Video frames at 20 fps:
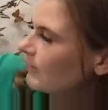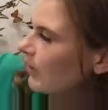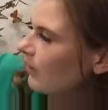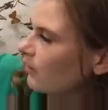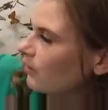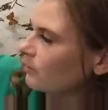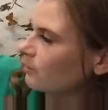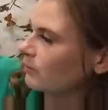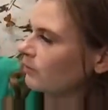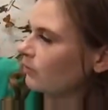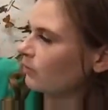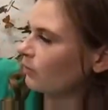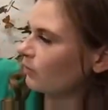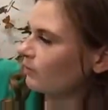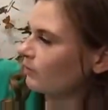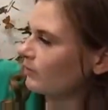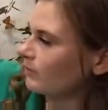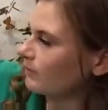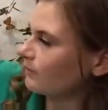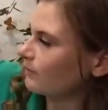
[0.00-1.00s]
Flower
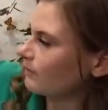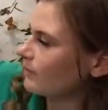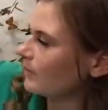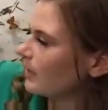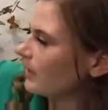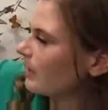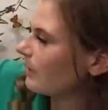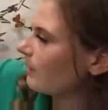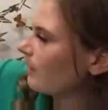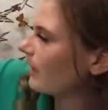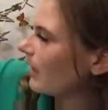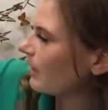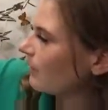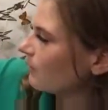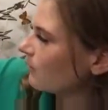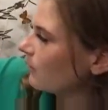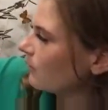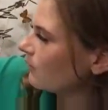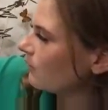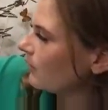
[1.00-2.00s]
Bloomed by
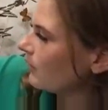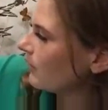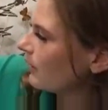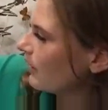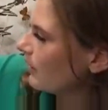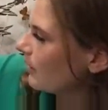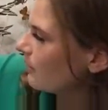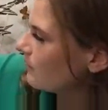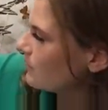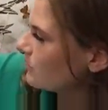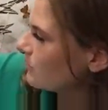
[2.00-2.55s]
Lola M.